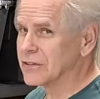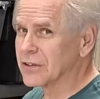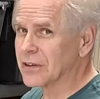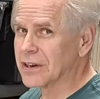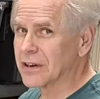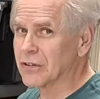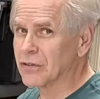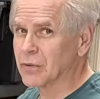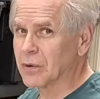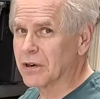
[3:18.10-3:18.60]
So
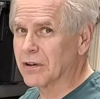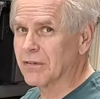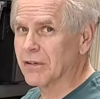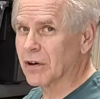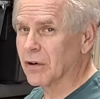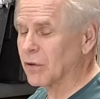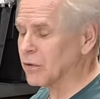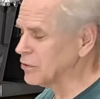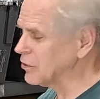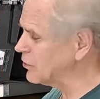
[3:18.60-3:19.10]
here's one of
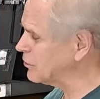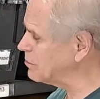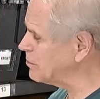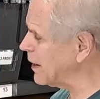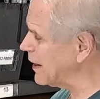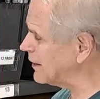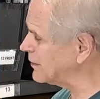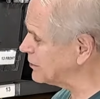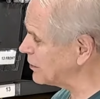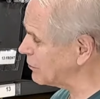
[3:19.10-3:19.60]
our oldest
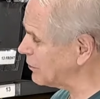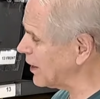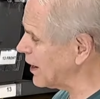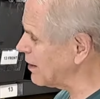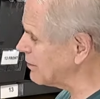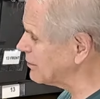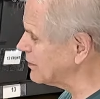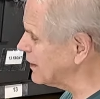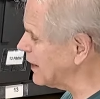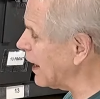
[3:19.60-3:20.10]
bags that we
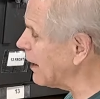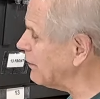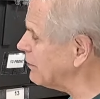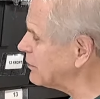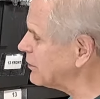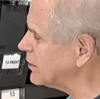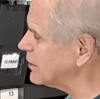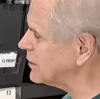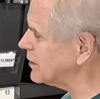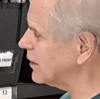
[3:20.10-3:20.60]
have
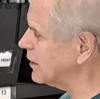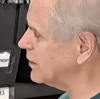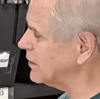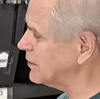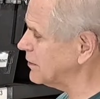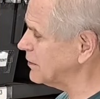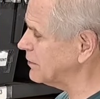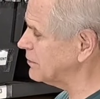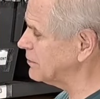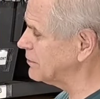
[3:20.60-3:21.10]
left
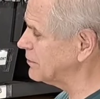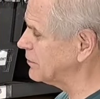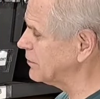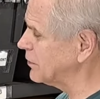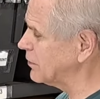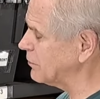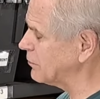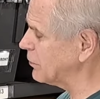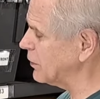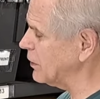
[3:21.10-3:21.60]

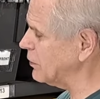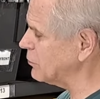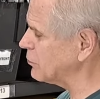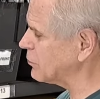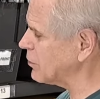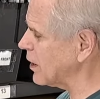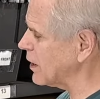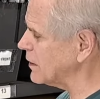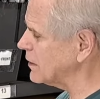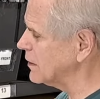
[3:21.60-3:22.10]
of the
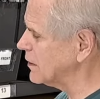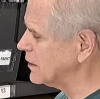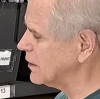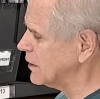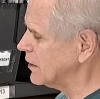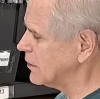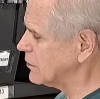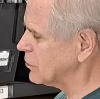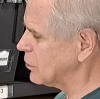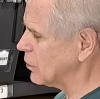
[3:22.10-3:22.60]
freeze-dried.
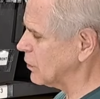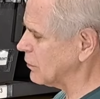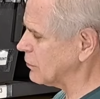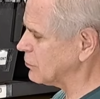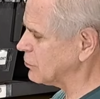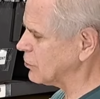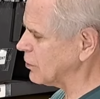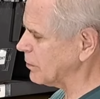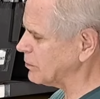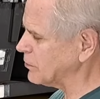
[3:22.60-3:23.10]
So
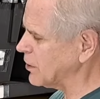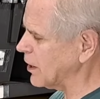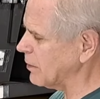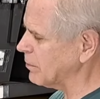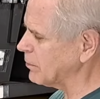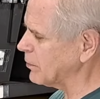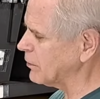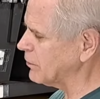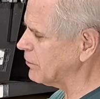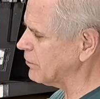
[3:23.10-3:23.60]

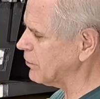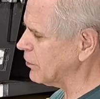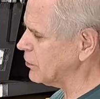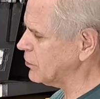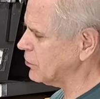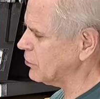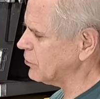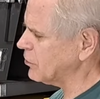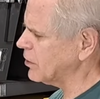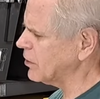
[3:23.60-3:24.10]
September
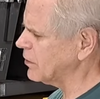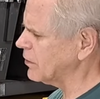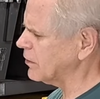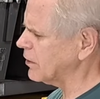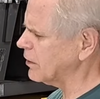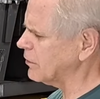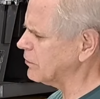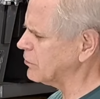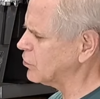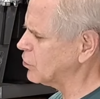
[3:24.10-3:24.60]
1st
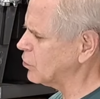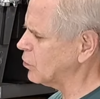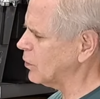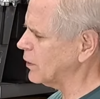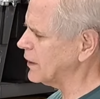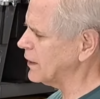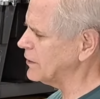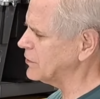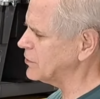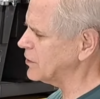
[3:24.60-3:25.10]
of
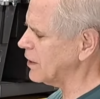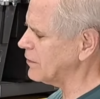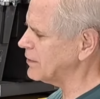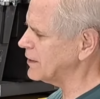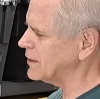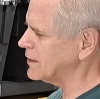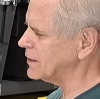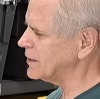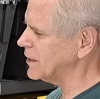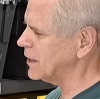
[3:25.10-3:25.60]

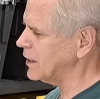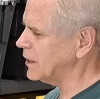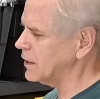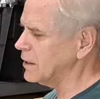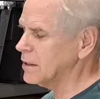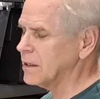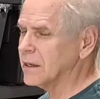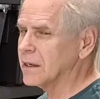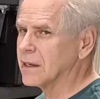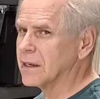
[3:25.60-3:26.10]

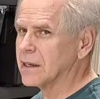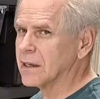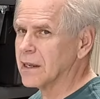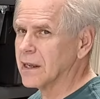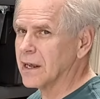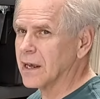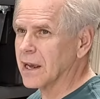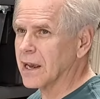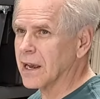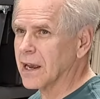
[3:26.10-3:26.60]
2017,
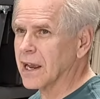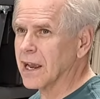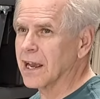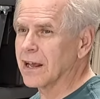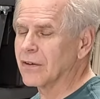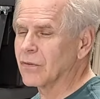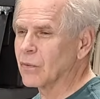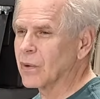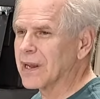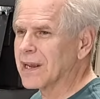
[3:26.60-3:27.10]

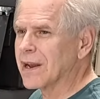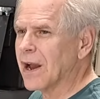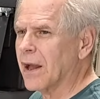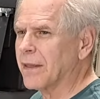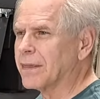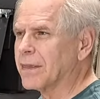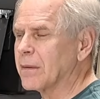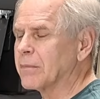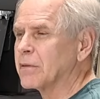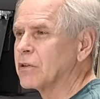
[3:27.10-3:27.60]
and we
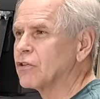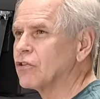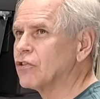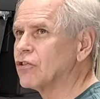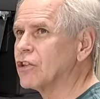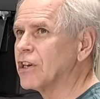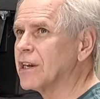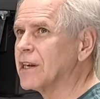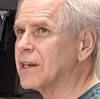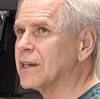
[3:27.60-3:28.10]
got the
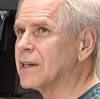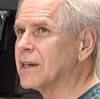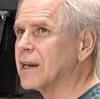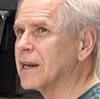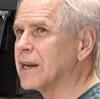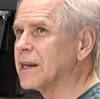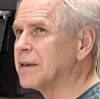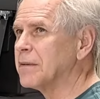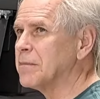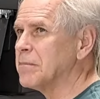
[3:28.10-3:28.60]
machine
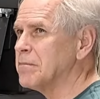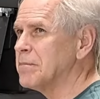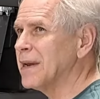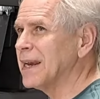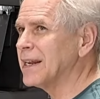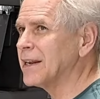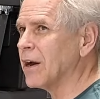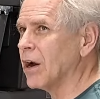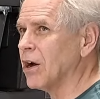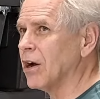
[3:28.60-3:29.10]
in
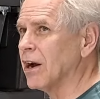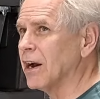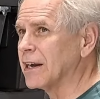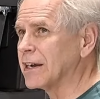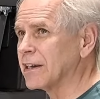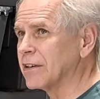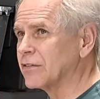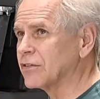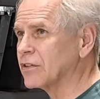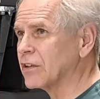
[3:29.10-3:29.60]

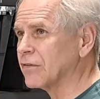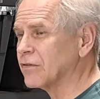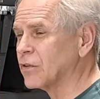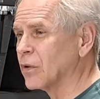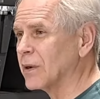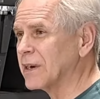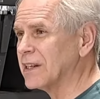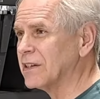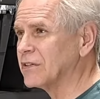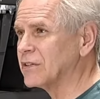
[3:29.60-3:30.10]
mid-August of
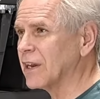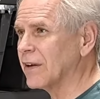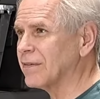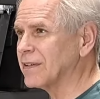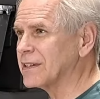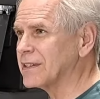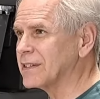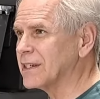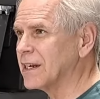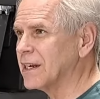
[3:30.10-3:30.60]

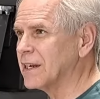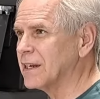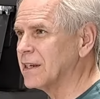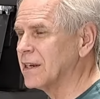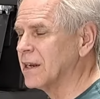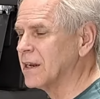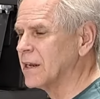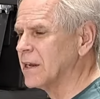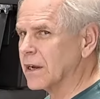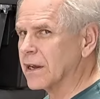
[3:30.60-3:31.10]

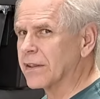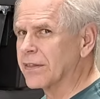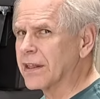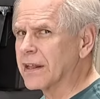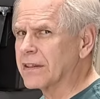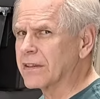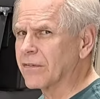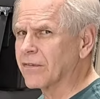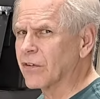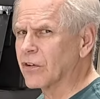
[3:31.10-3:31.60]
2017. I
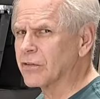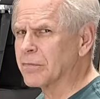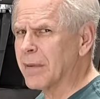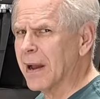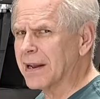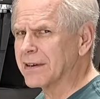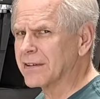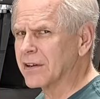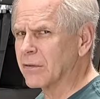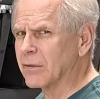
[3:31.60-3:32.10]
think the first
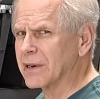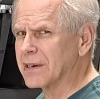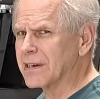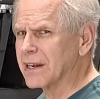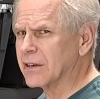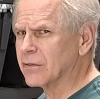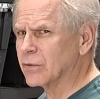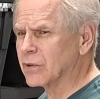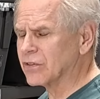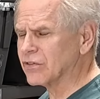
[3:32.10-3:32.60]
batch that we
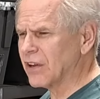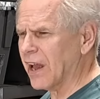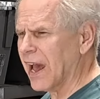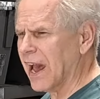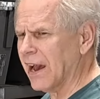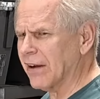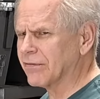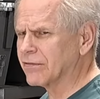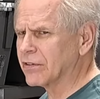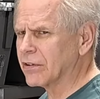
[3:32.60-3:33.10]
did was
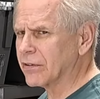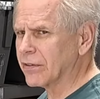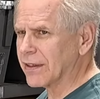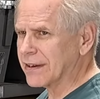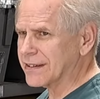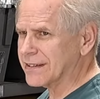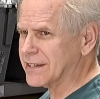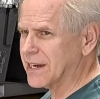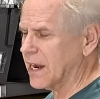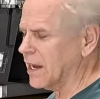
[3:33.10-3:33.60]
after
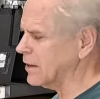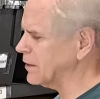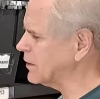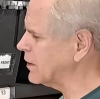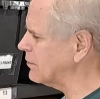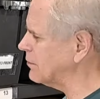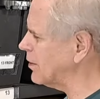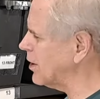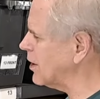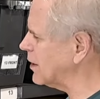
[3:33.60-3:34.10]
the
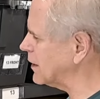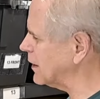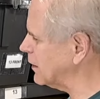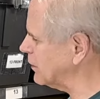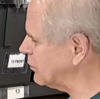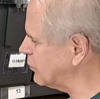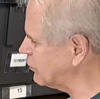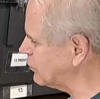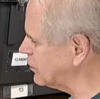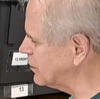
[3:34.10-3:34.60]
10th of
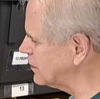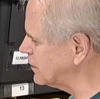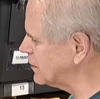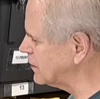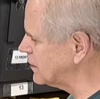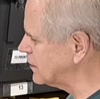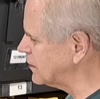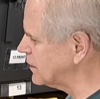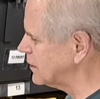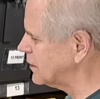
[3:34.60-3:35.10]
August.
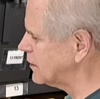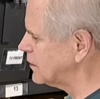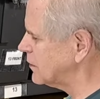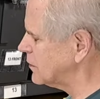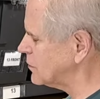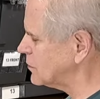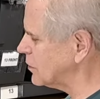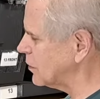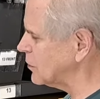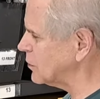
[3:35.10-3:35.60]

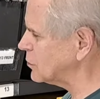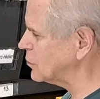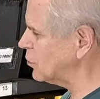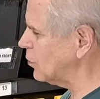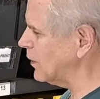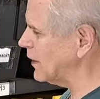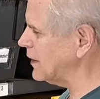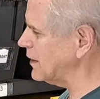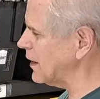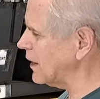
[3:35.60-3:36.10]
So
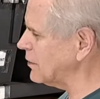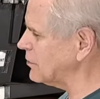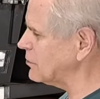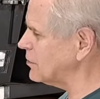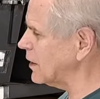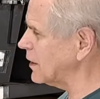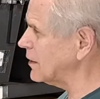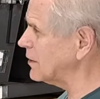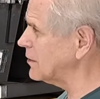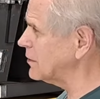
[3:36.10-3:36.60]
20 days
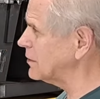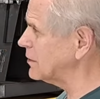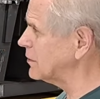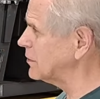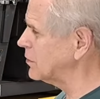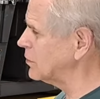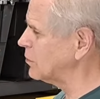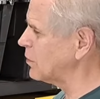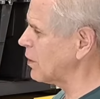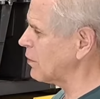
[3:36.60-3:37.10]
later,
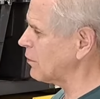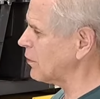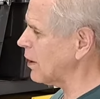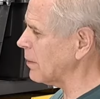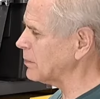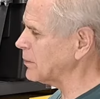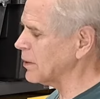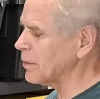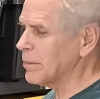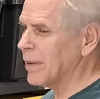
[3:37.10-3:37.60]
we were
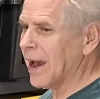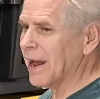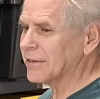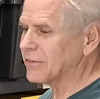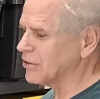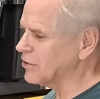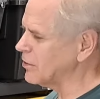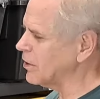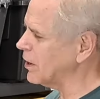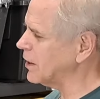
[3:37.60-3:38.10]
up to
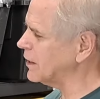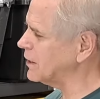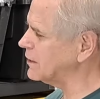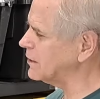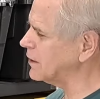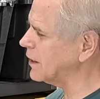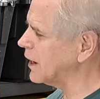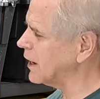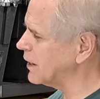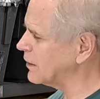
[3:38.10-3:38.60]
batch
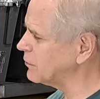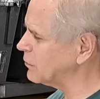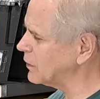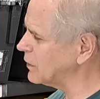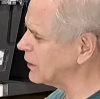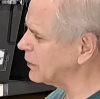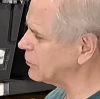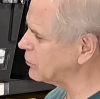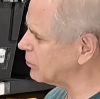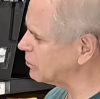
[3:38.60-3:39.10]
9 and we
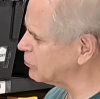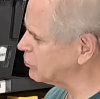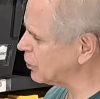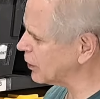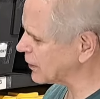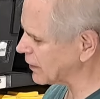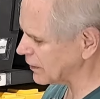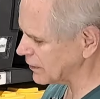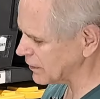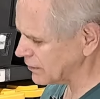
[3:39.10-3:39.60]
did some
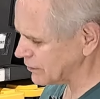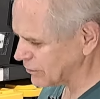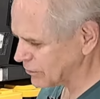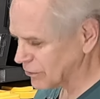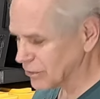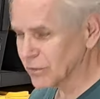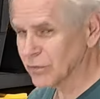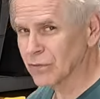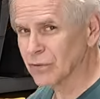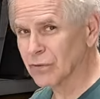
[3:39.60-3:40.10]
chicken.
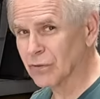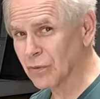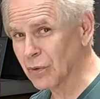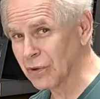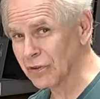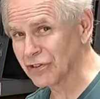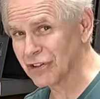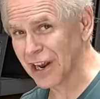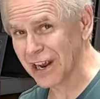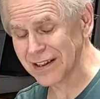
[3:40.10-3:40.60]

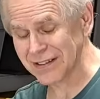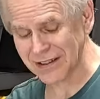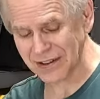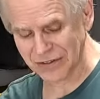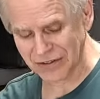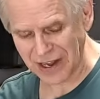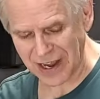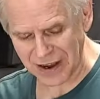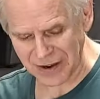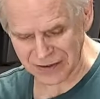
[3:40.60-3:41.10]
We'll check
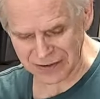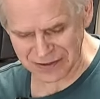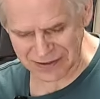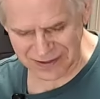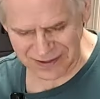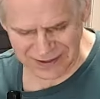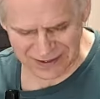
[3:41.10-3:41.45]
this out.